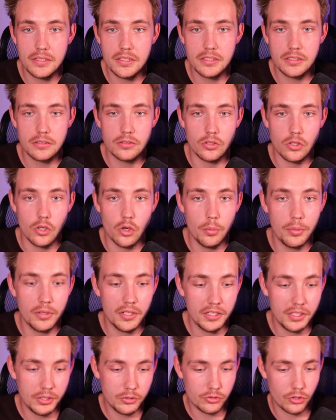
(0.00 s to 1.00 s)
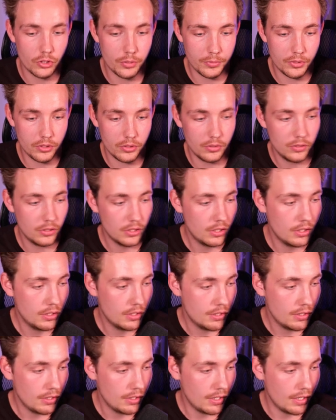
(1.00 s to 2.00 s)
this, open a new terminal,
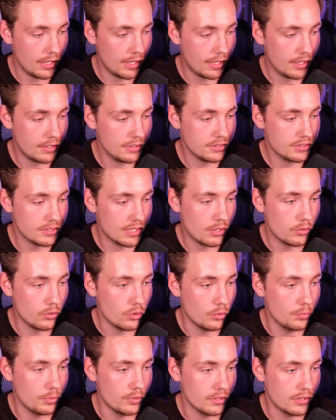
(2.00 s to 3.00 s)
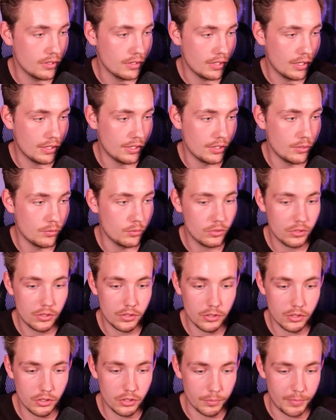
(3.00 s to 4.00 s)
and let's now open a new
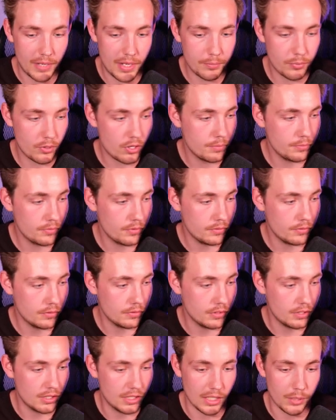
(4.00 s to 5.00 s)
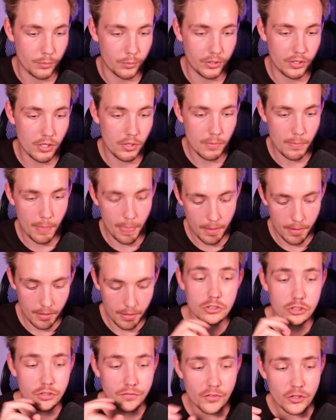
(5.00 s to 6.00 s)
command prompt. There we go.
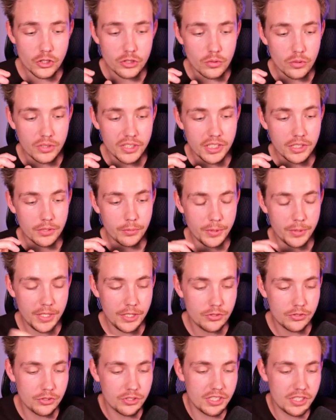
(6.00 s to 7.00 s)
So first of all here, we need to